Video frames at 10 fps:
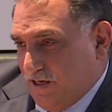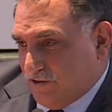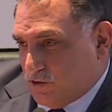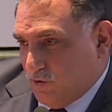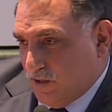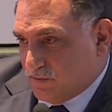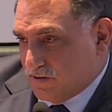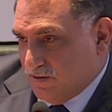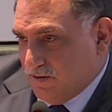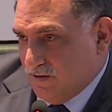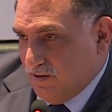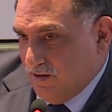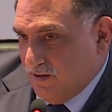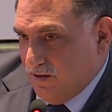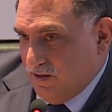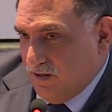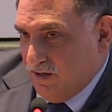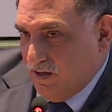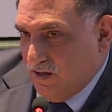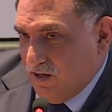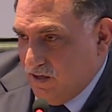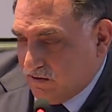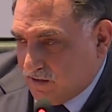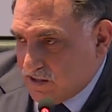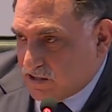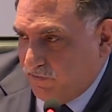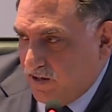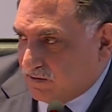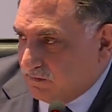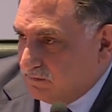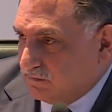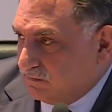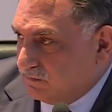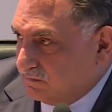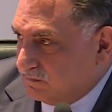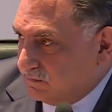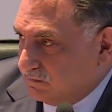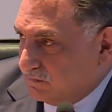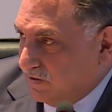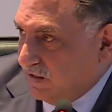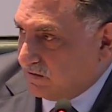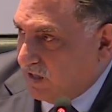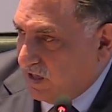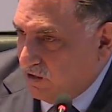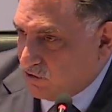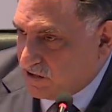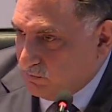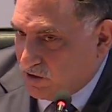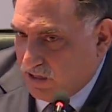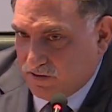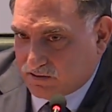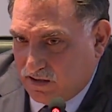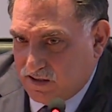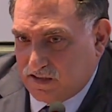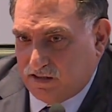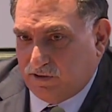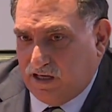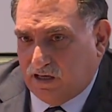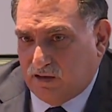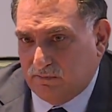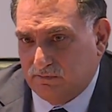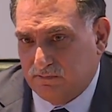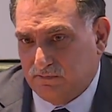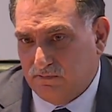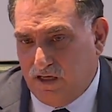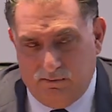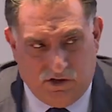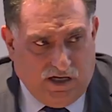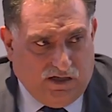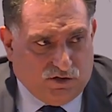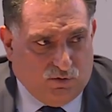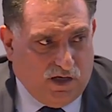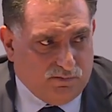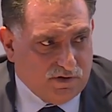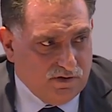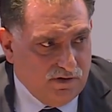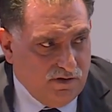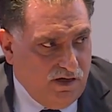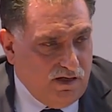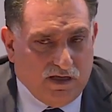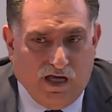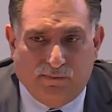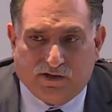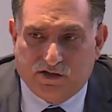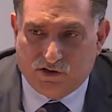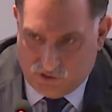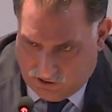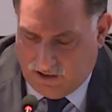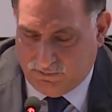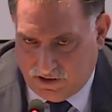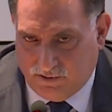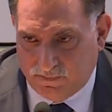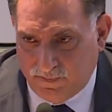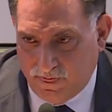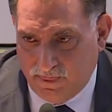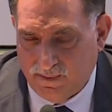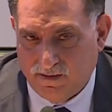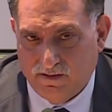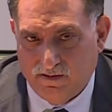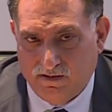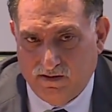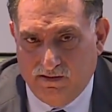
they included in land swaps. They are not land swaps. This is a transfer. They are getting rid of them. This is a demographic cleansing